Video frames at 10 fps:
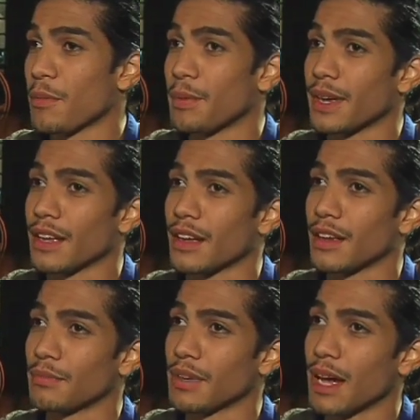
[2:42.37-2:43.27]
But
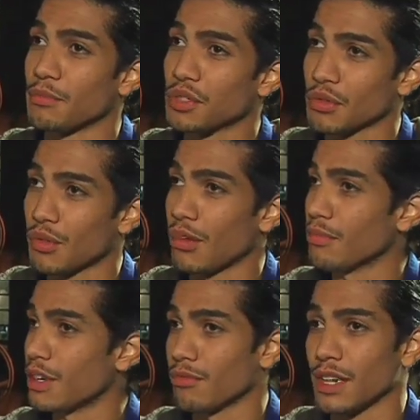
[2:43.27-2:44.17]
um, I'm sure I'm
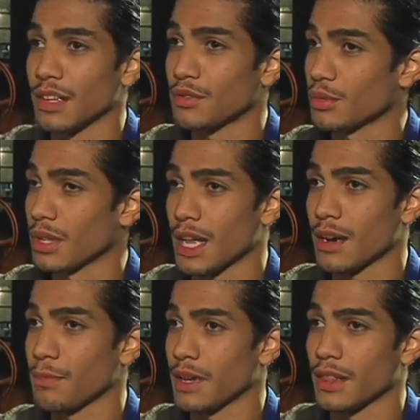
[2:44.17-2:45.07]
going to run into a lot
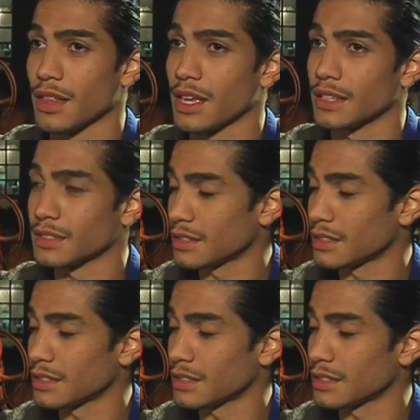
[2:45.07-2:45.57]
of big things.